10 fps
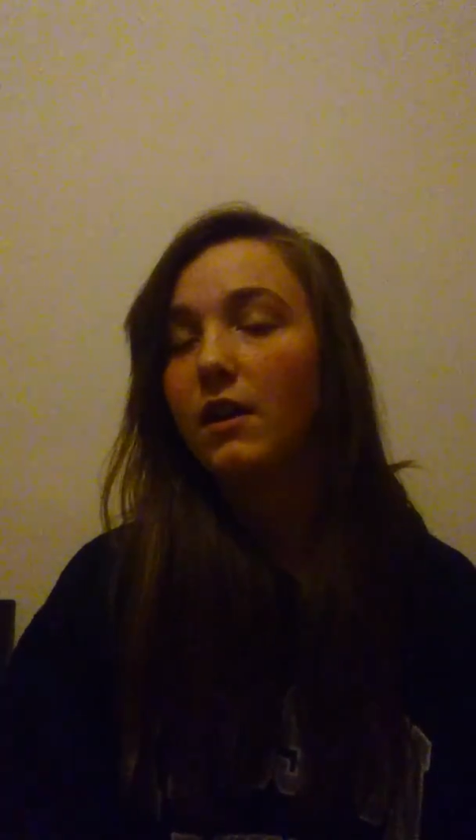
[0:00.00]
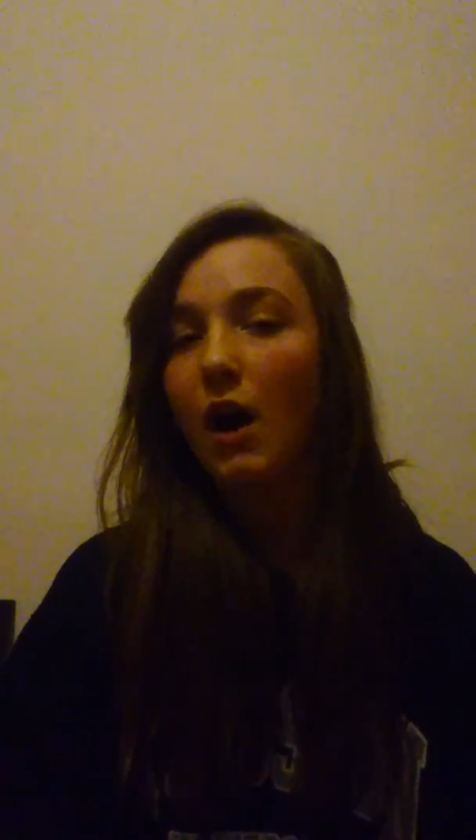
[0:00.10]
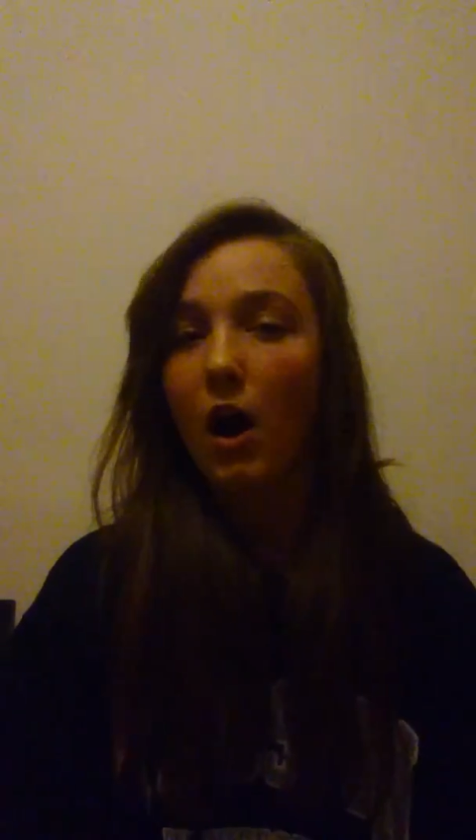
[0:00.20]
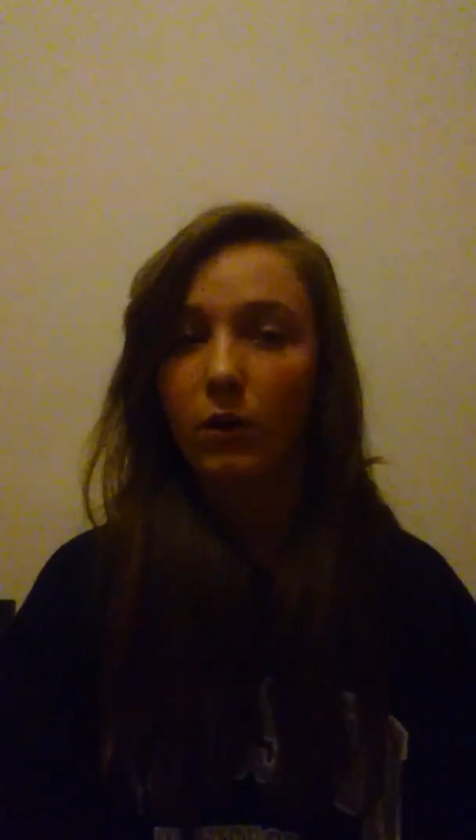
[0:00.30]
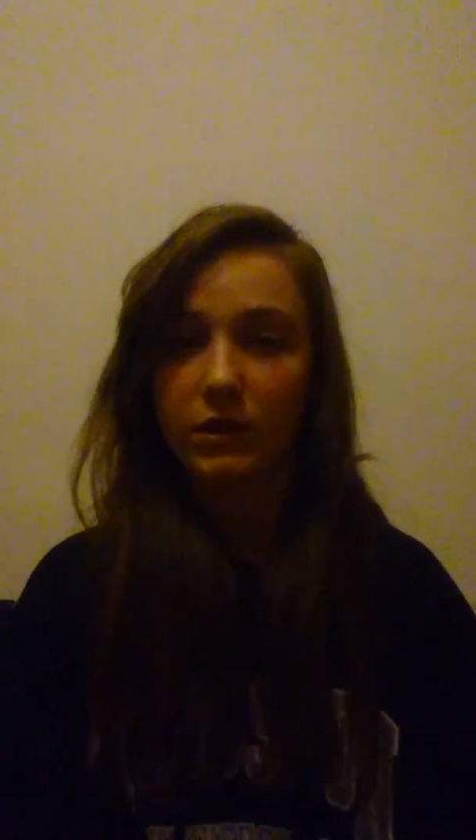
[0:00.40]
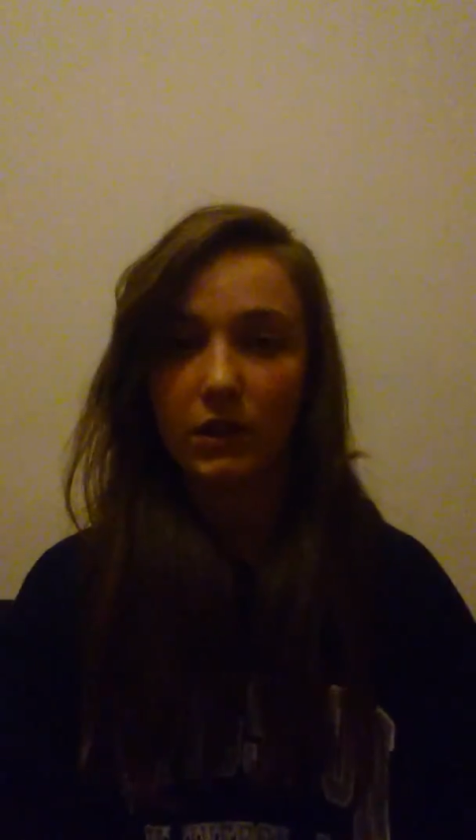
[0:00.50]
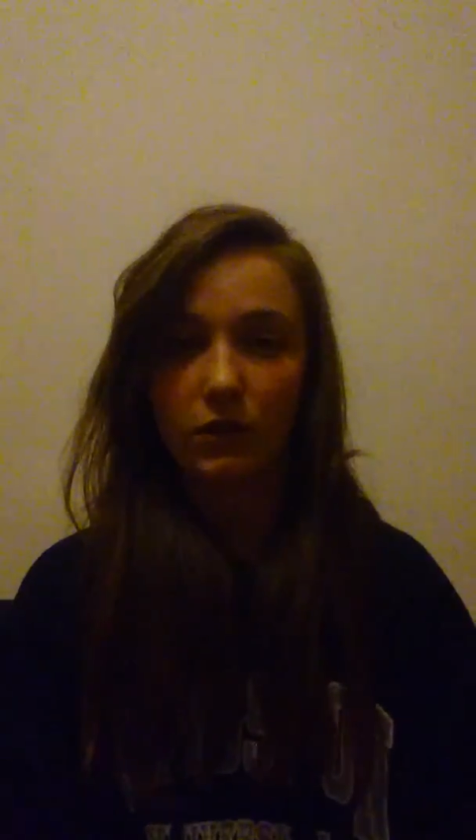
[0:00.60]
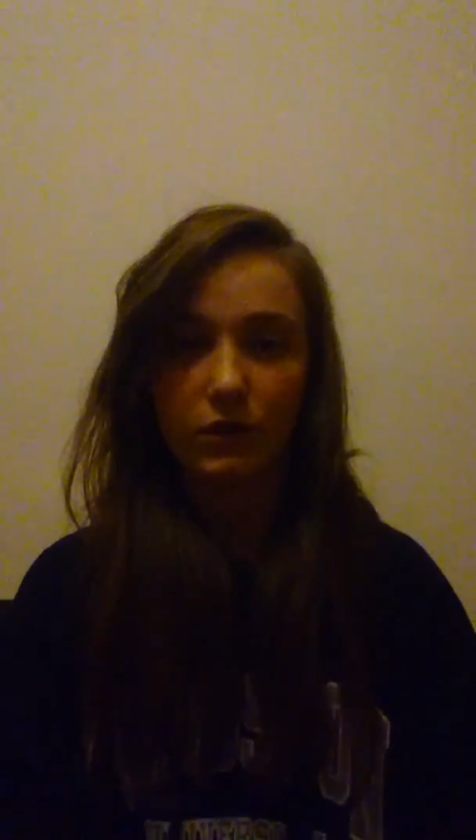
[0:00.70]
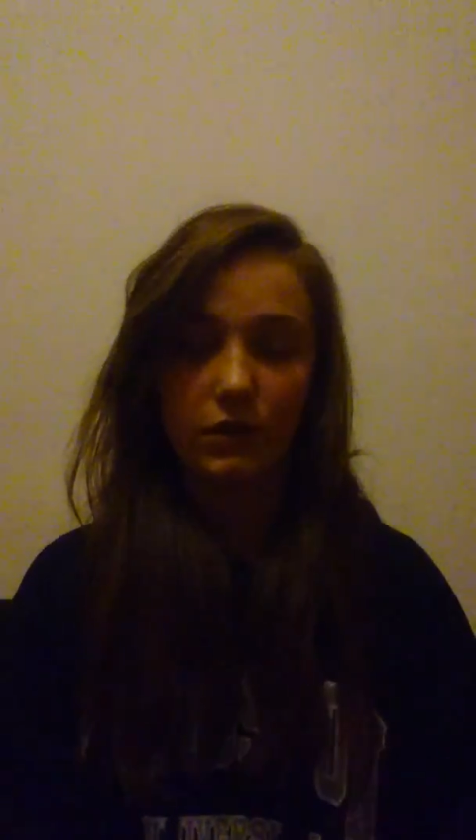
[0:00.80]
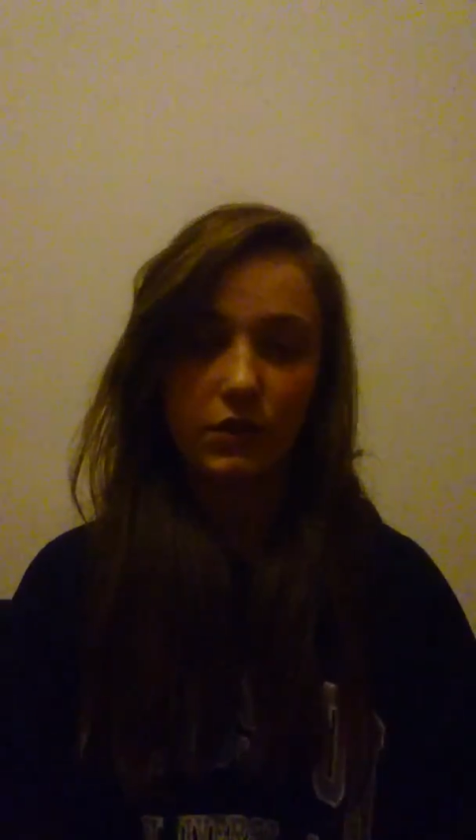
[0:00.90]
holding
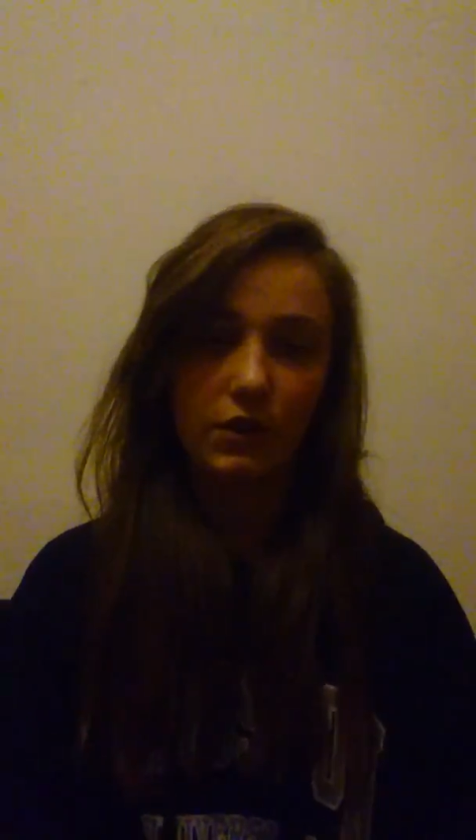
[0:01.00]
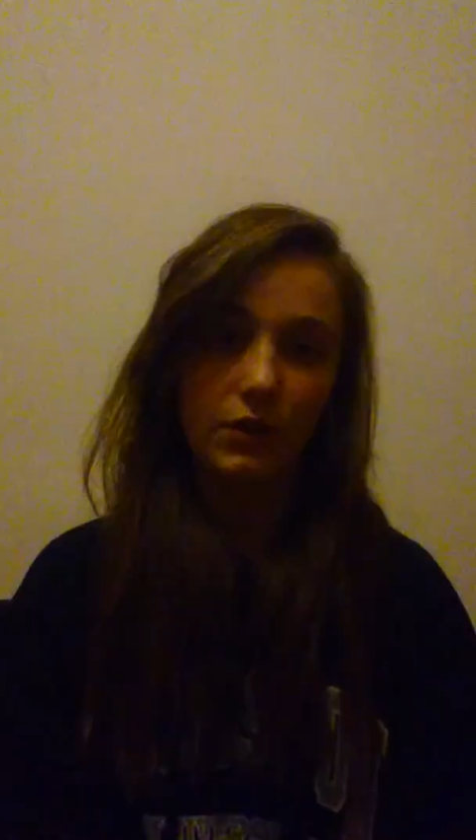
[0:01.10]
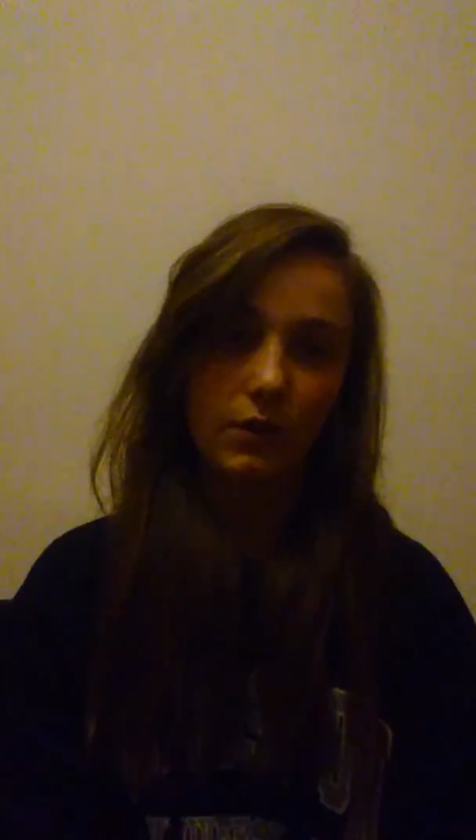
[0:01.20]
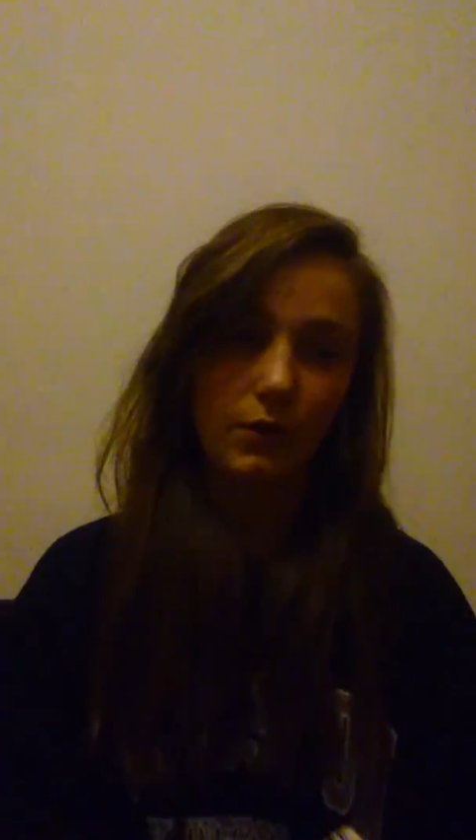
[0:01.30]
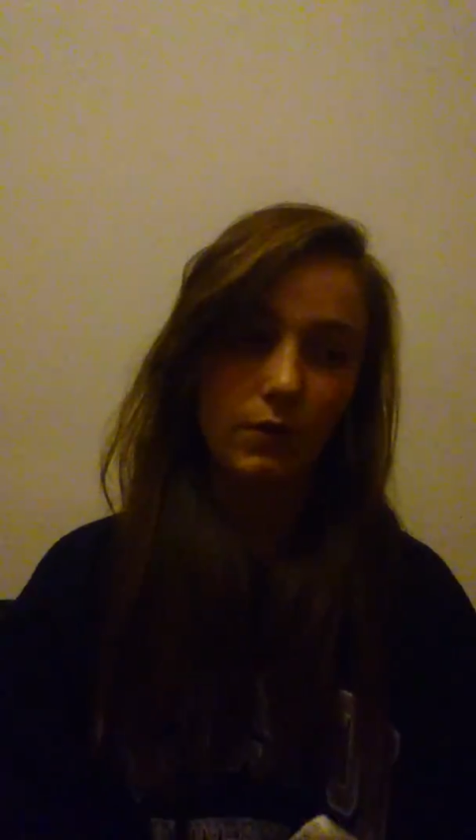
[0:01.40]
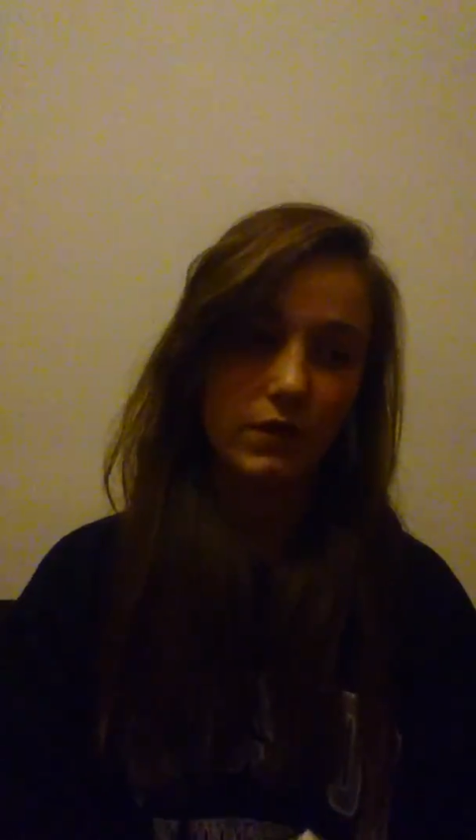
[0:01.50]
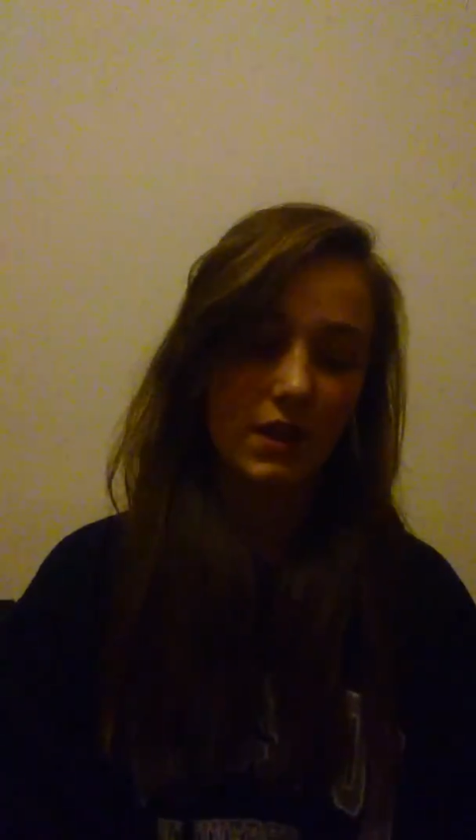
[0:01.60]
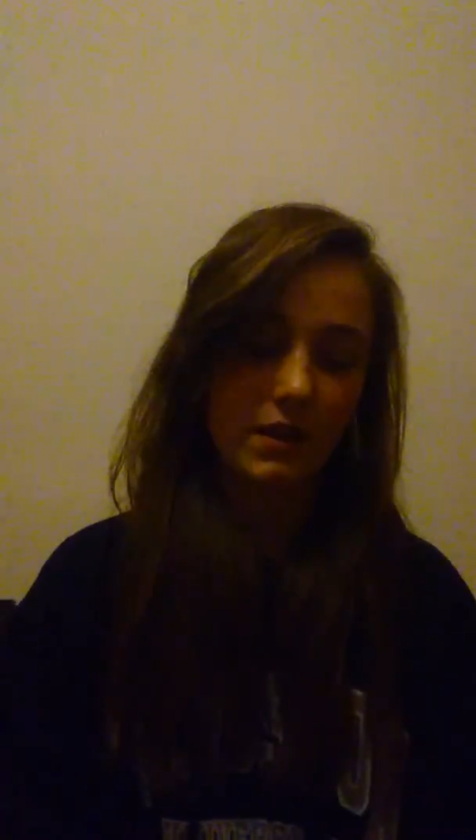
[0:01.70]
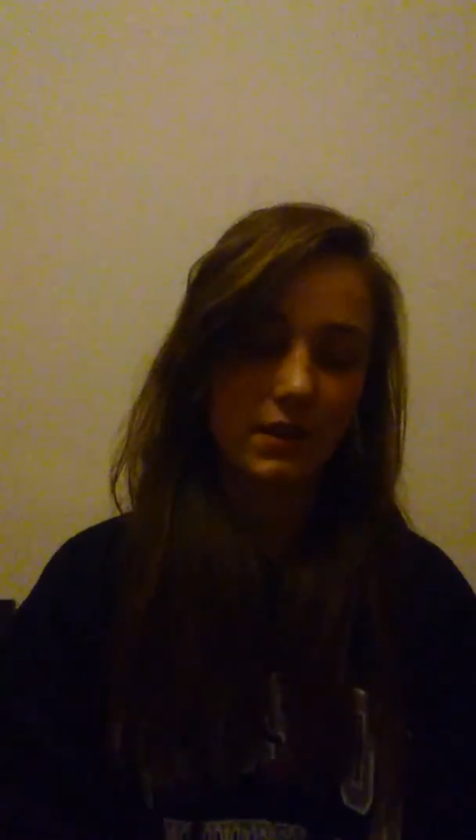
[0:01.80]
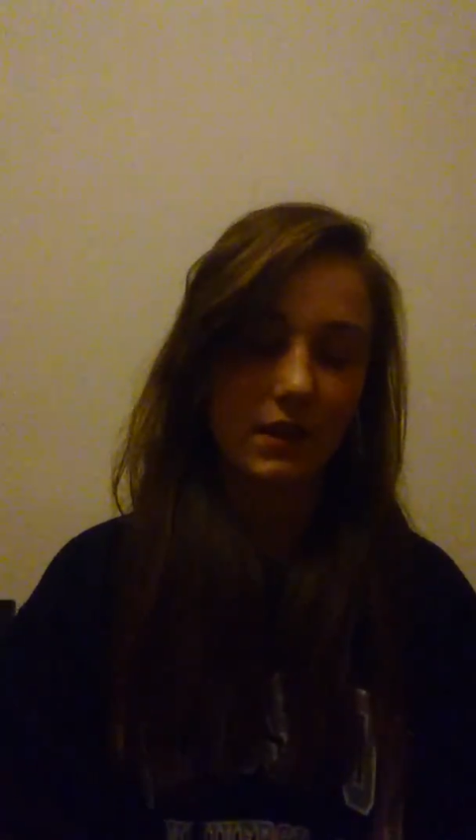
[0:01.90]
on to
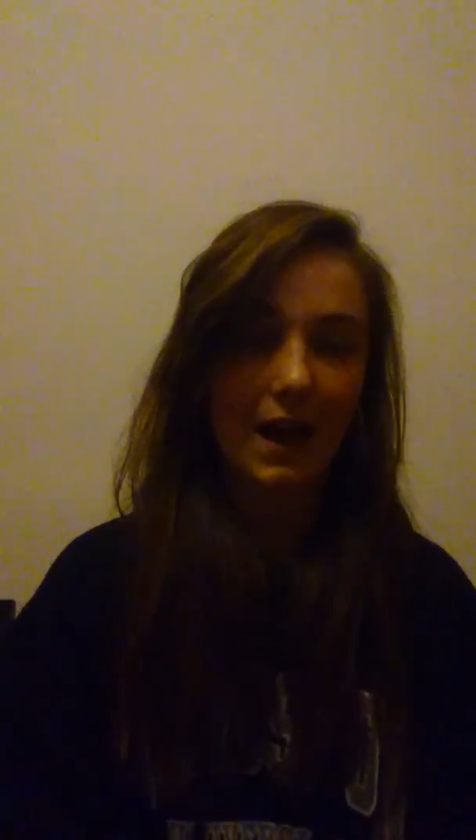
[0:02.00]
certain